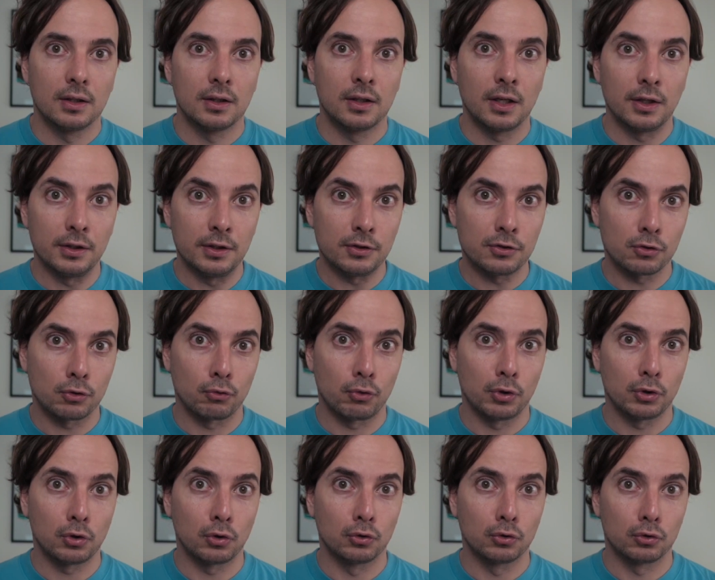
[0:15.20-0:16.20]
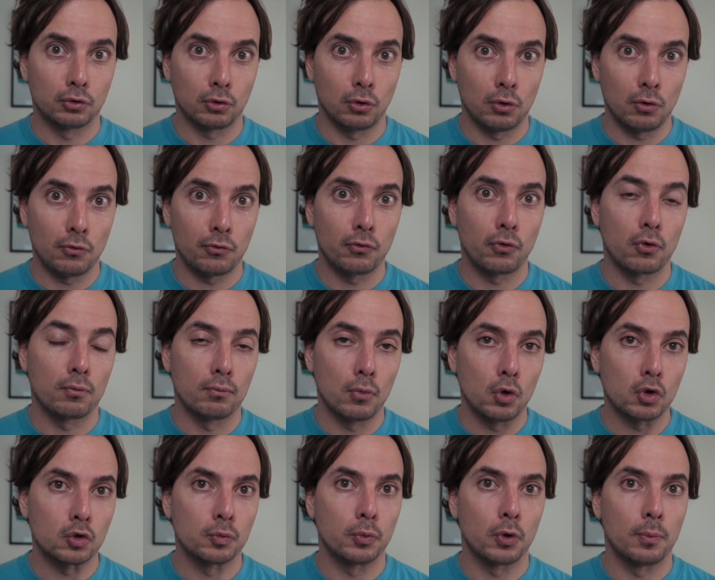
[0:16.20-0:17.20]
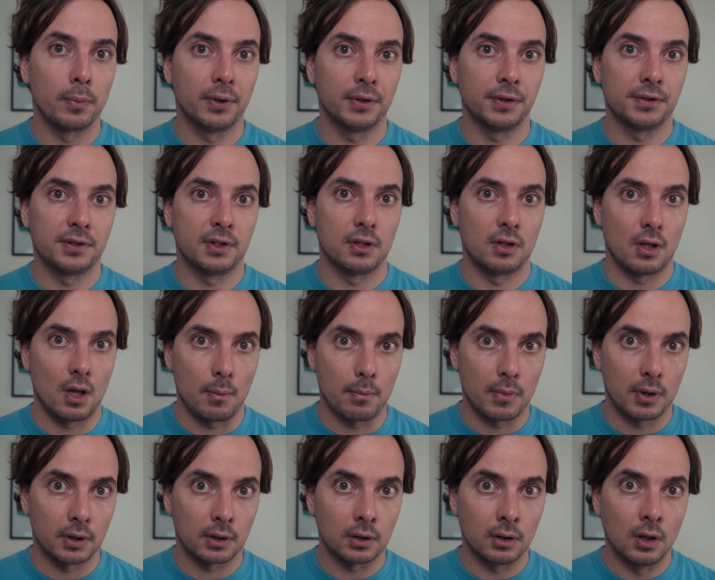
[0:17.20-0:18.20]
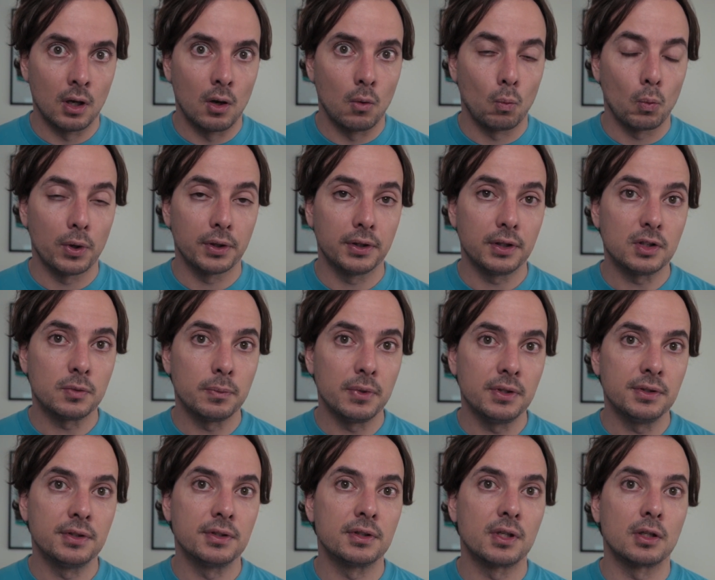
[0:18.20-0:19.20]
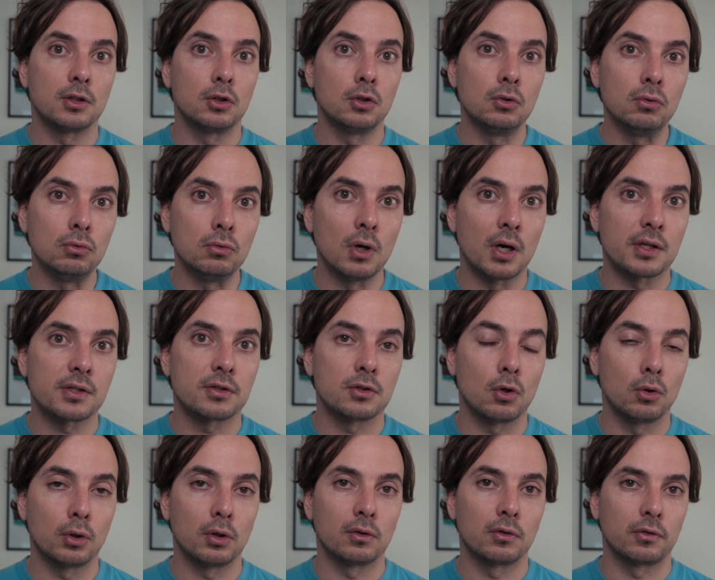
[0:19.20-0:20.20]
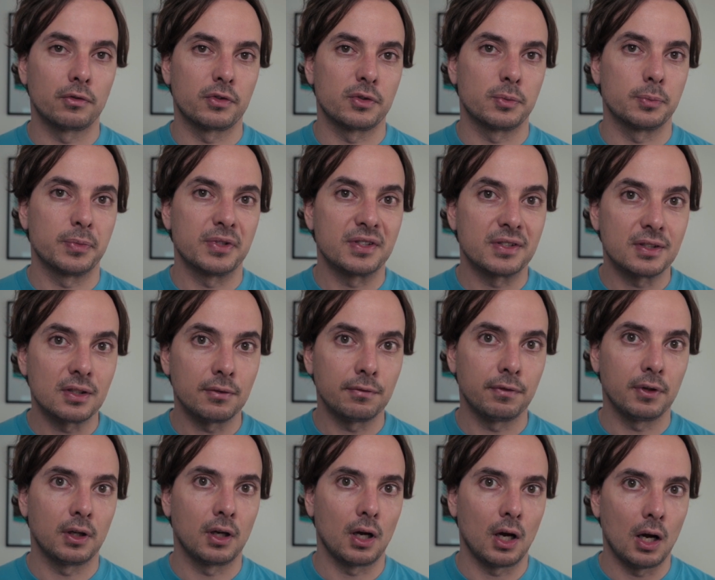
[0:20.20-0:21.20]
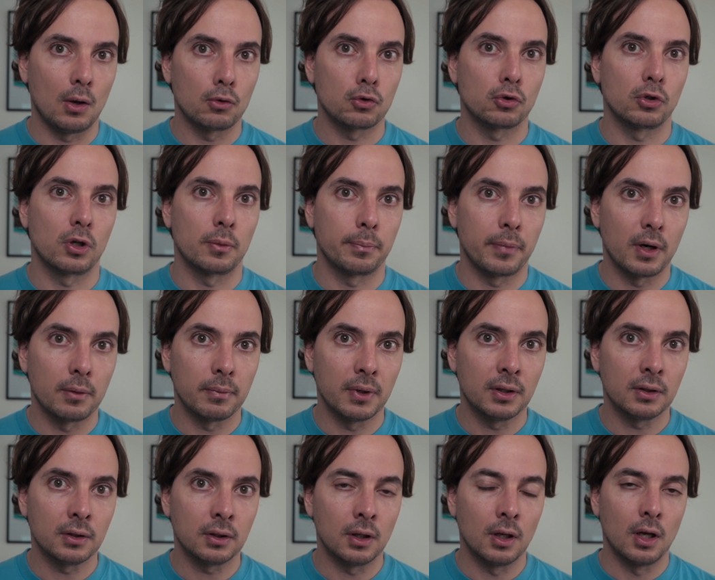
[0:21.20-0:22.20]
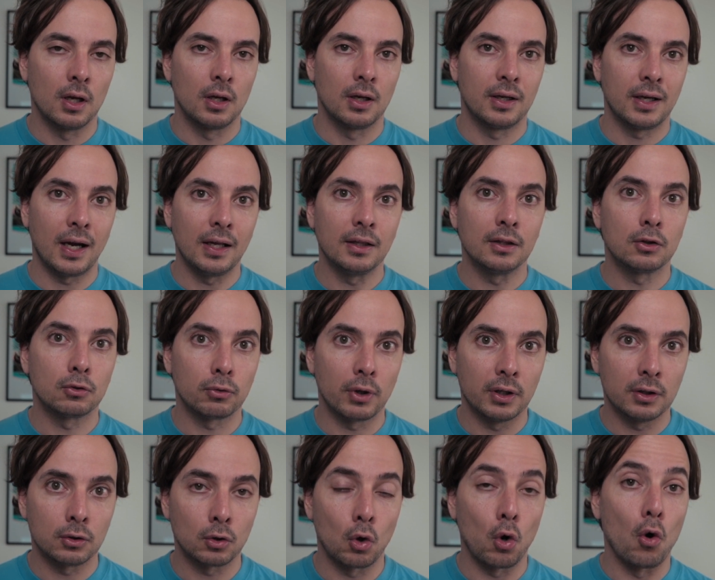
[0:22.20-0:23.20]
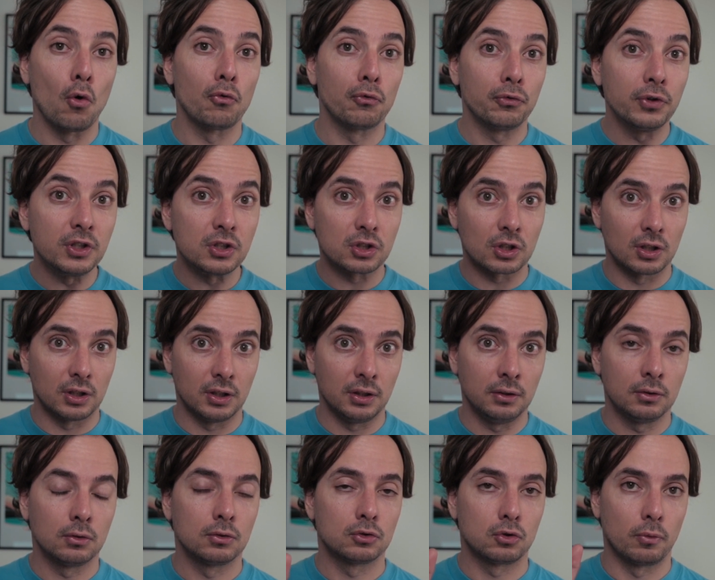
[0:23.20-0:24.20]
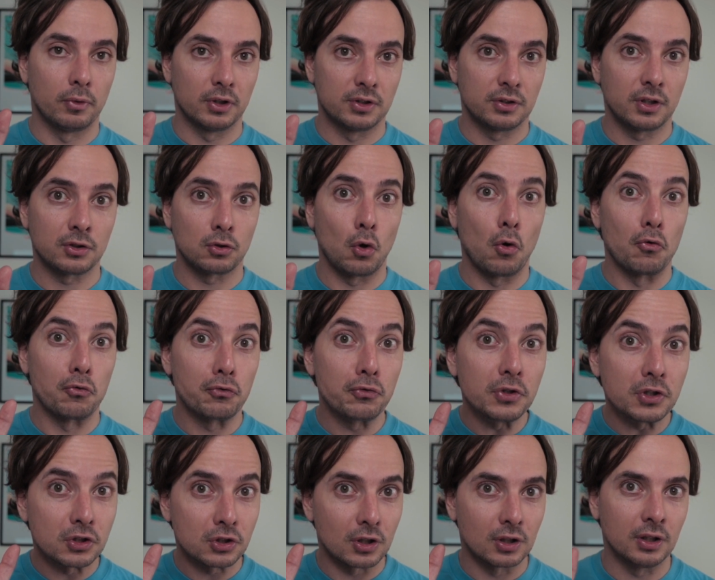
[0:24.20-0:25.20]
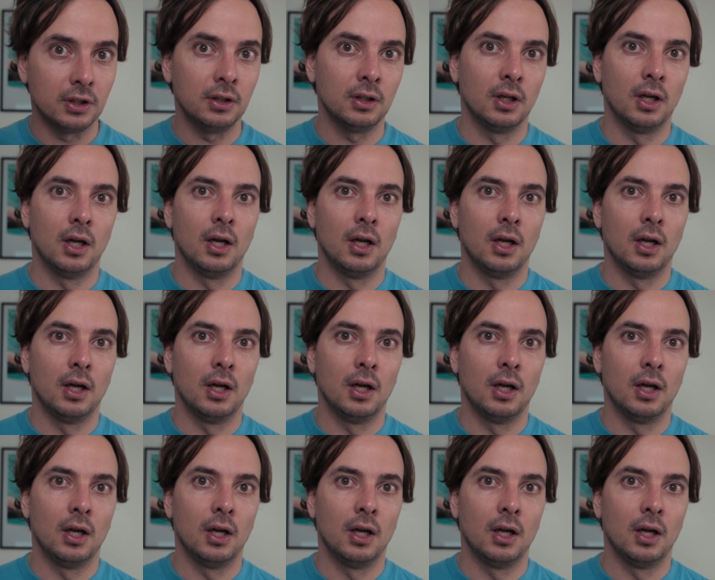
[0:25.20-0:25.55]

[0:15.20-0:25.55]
There is rent control for most properties in Denmark. What this means is that you, as the owner of a specific house or an apartment, can't rent officially, so I stress officially,